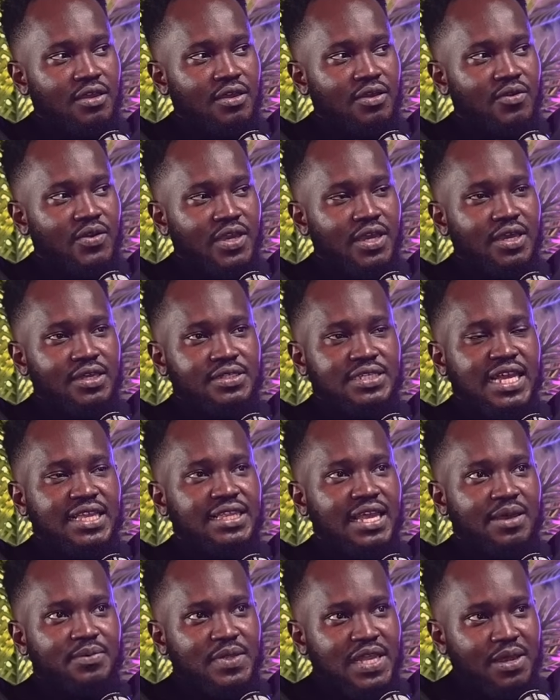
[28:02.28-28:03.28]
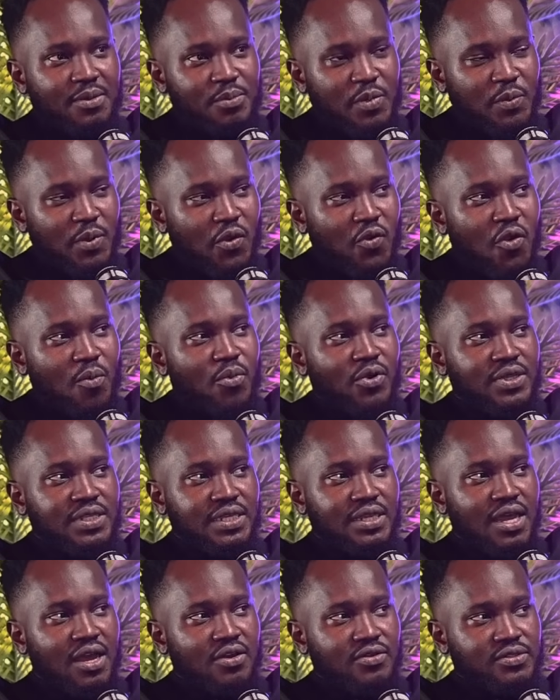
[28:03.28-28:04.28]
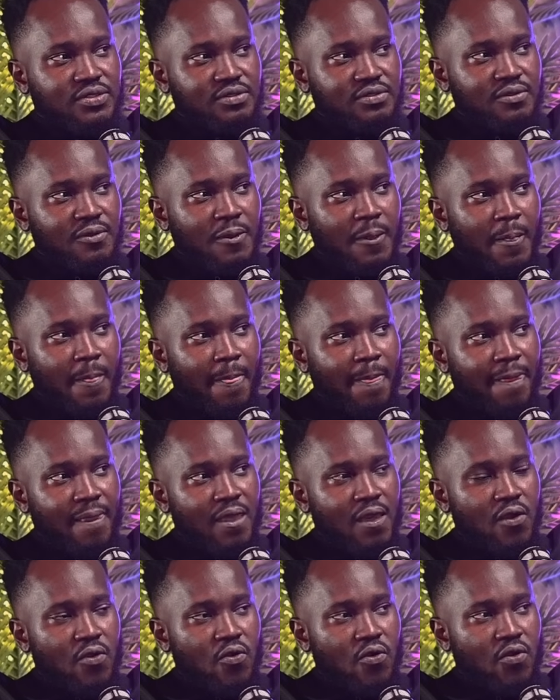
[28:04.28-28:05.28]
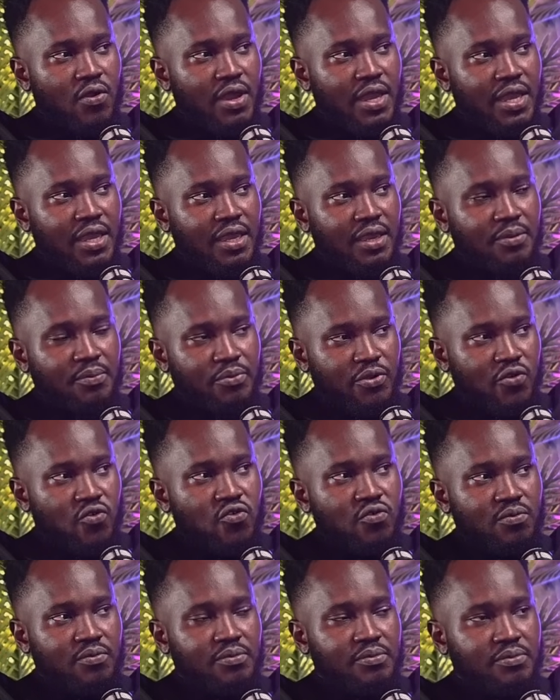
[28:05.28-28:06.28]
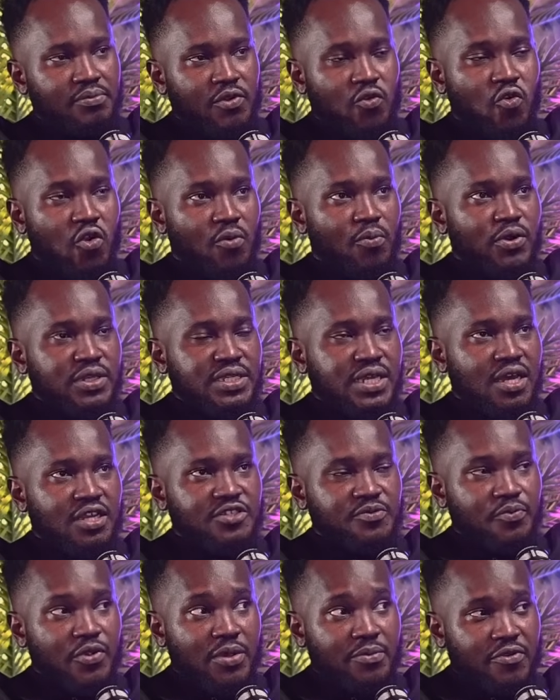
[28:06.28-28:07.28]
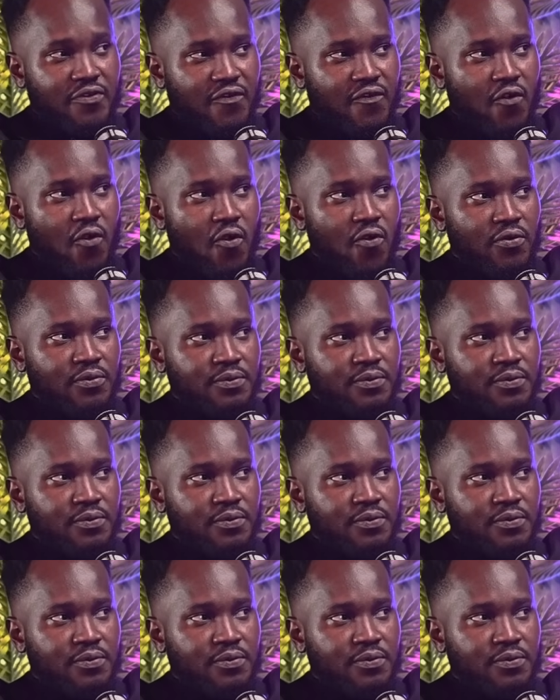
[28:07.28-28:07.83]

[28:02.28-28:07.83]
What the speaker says: oh yeah that time now me be call boarding house Brekum me call boarding house primary 4